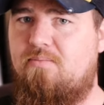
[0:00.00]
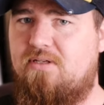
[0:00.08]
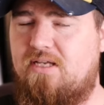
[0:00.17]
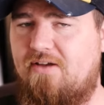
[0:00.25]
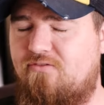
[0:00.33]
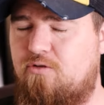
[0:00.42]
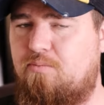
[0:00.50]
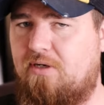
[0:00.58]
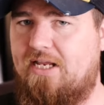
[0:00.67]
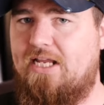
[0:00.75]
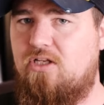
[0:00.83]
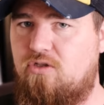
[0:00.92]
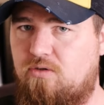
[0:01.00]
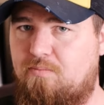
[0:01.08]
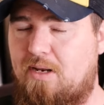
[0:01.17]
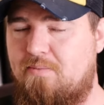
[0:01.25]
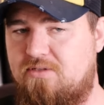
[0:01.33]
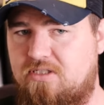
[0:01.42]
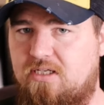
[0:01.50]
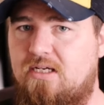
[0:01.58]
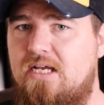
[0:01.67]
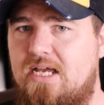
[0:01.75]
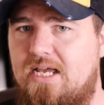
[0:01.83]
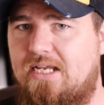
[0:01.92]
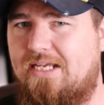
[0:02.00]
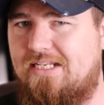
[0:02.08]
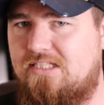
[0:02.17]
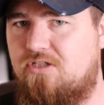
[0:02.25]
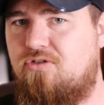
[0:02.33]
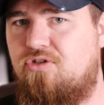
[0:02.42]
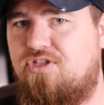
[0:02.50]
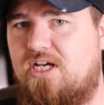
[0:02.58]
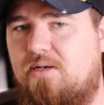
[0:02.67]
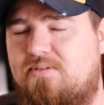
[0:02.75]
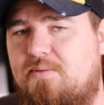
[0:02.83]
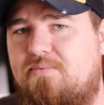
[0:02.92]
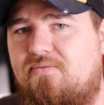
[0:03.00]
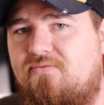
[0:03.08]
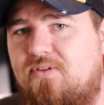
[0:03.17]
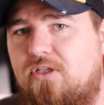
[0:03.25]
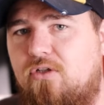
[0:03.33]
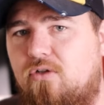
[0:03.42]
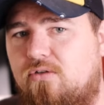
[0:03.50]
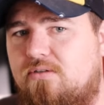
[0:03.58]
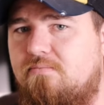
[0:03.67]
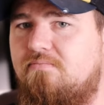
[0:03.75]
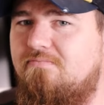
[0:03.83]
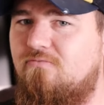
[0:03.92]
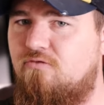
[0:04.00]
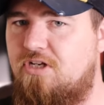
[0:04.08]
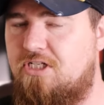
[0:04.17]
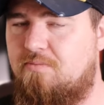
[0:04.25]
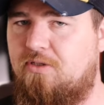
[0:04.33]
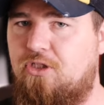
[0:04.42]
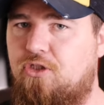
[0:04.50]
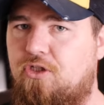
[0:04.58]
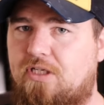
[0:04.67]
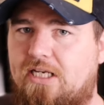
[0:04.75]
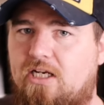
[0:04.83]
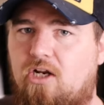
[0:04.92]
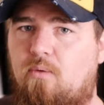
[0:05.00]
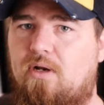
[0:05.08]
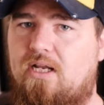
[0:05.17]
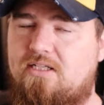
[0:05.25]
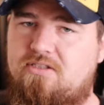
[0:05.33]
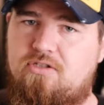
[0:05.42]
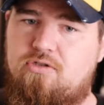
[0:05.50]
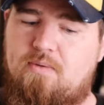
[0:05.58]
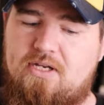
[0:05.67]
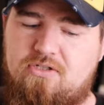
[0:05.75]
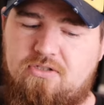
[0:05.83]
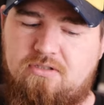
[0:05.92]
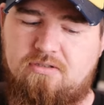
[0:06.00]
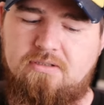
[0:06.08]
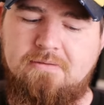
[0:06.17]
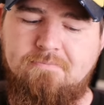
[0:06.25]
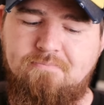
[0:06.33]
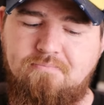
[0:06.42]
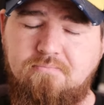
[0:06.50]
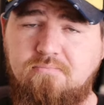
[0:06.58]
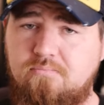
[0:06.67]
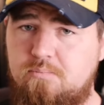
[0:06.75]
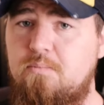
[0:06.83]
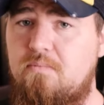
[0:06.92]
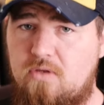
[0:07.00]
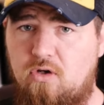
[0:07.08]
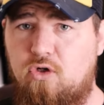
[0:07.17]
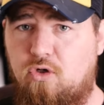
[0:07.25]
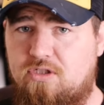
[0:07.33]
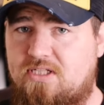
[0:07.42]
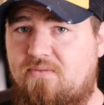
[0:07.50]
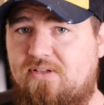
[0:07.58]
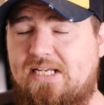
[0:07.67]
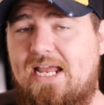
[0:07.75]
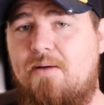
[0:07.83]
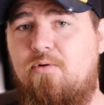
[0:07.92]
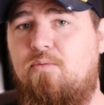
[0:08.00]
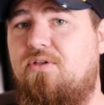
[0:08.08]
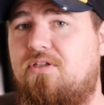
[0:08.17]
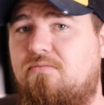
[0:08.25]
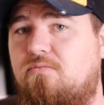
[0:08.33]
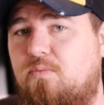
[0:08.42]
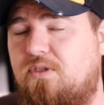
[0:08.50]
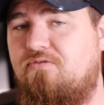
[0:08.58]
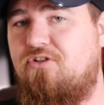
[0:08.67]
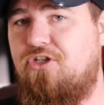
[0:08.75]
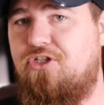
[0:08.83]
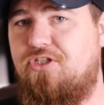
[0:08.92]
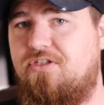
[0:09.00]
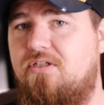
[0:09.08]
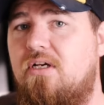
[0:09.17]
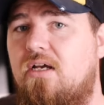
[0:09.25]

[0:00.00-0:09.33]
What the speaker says: At f2.8, you'd be able to get a decent shallow depth of field, reasonably good in lower light situations. Of course, having the camera with a really good